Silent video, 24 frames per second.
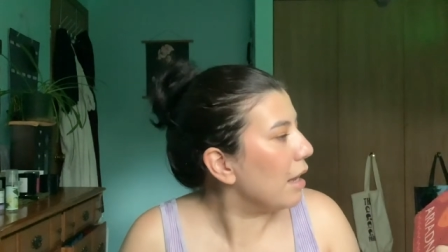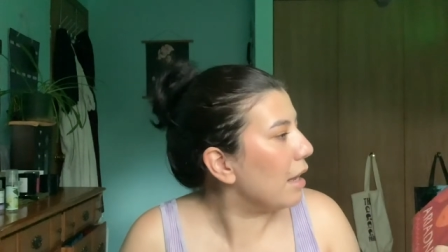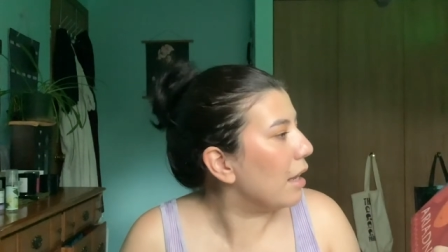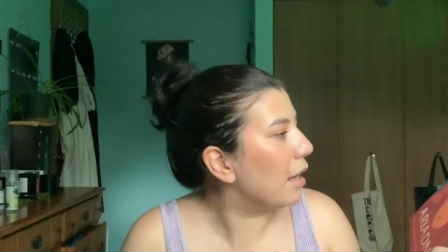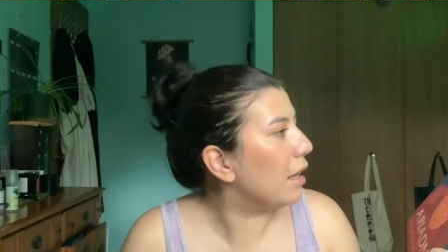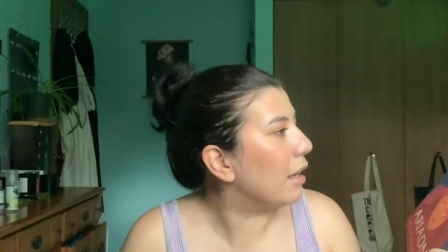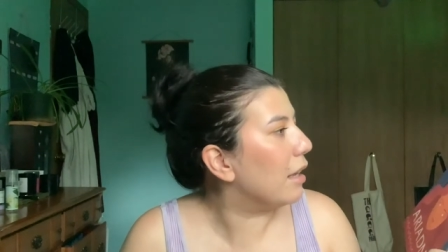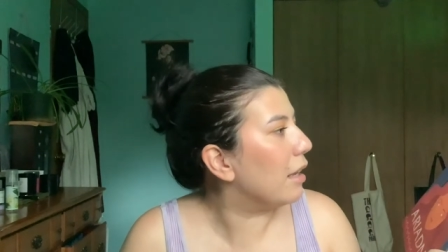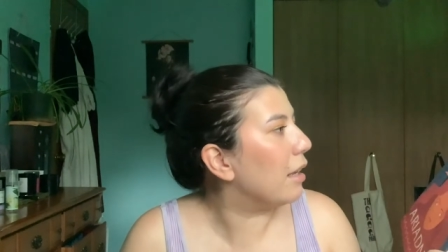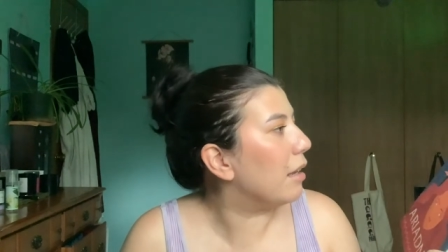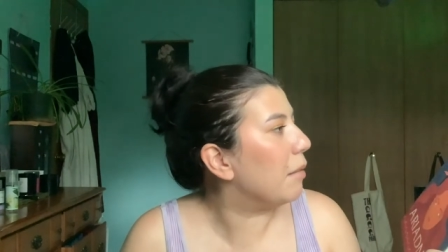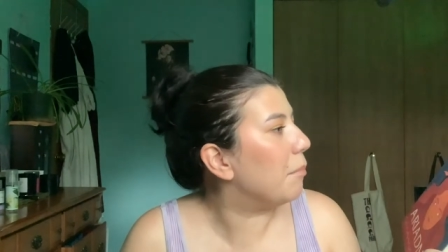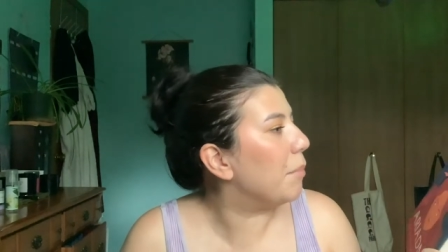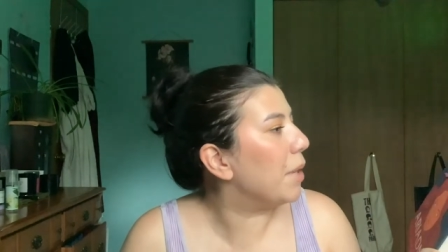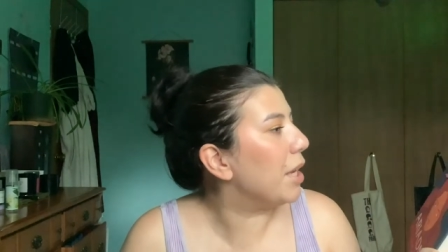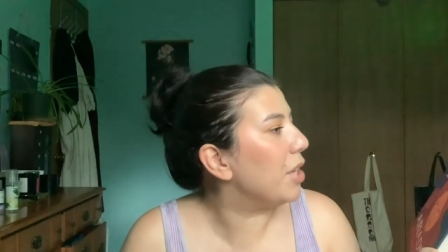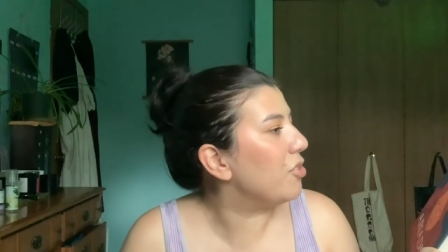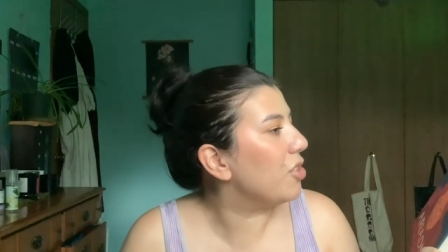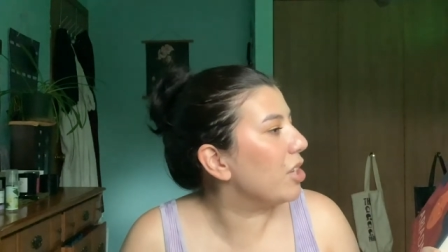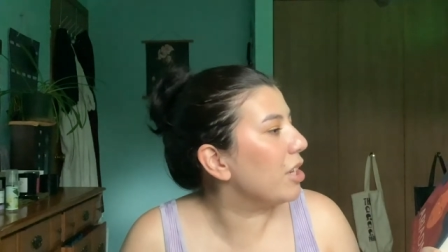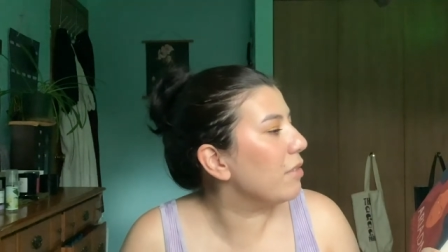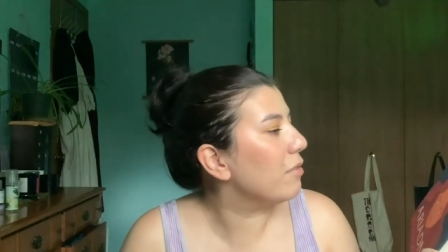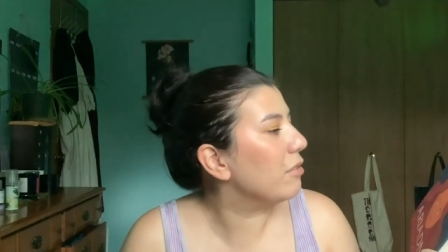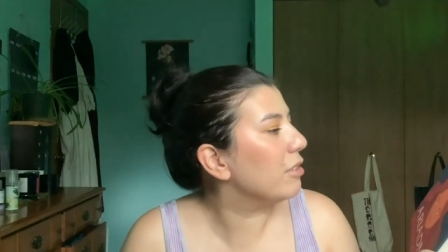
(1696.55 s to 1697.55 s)
um by
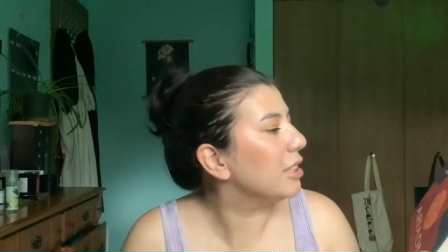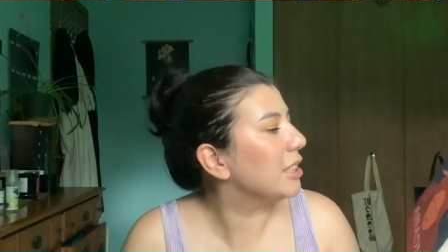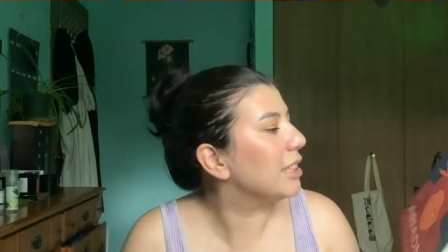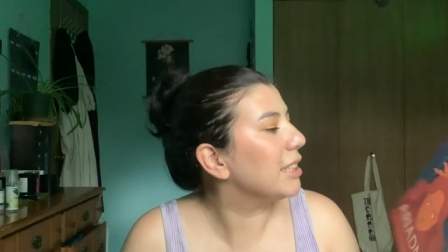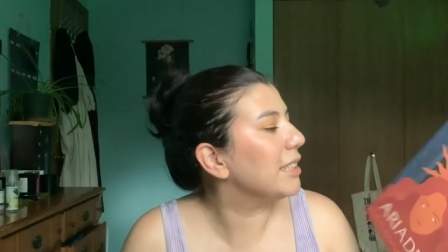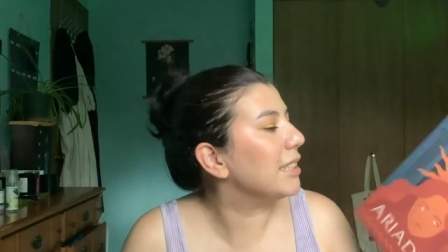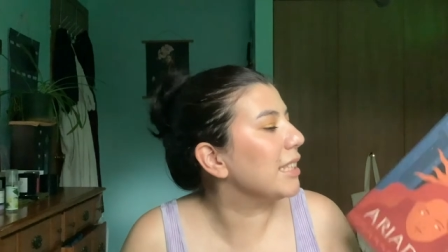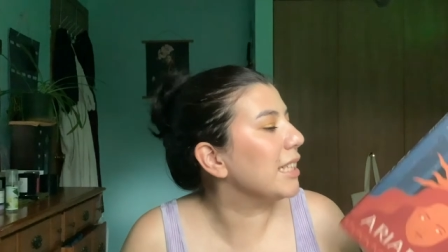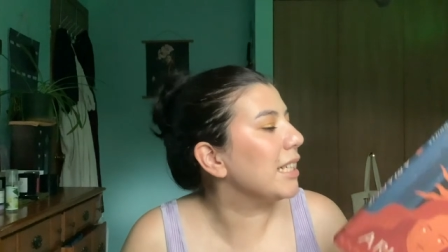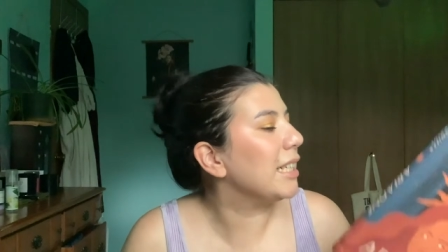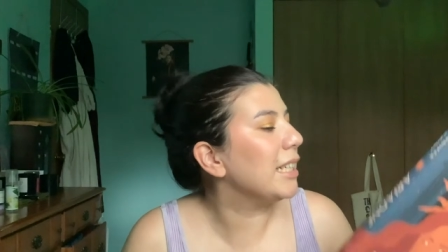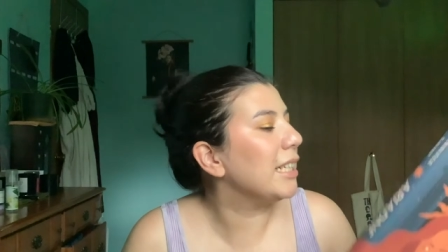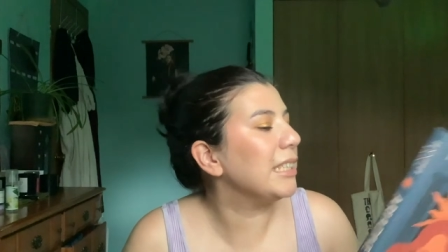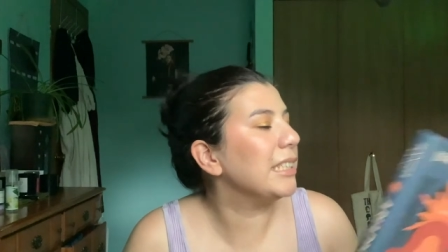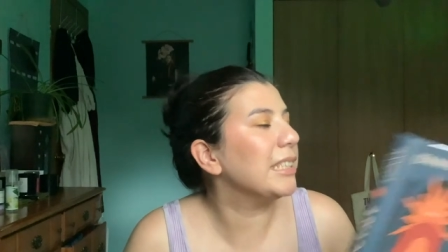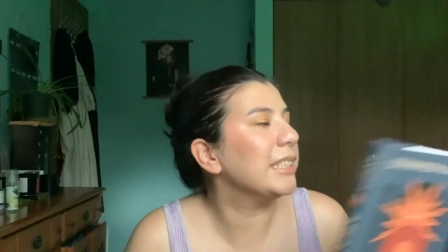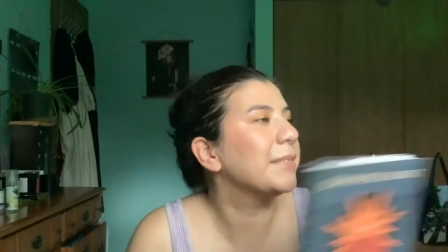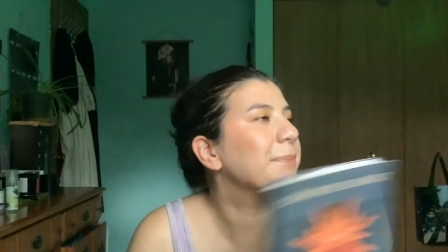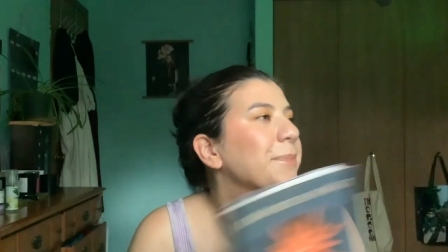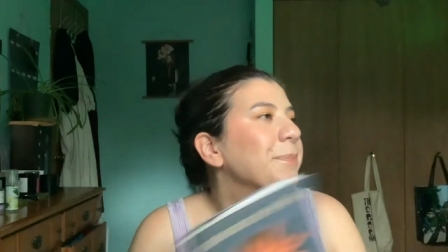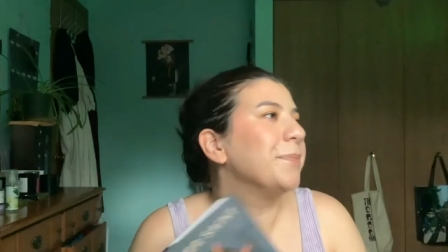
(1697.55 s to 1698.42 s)
Jennifer Staines.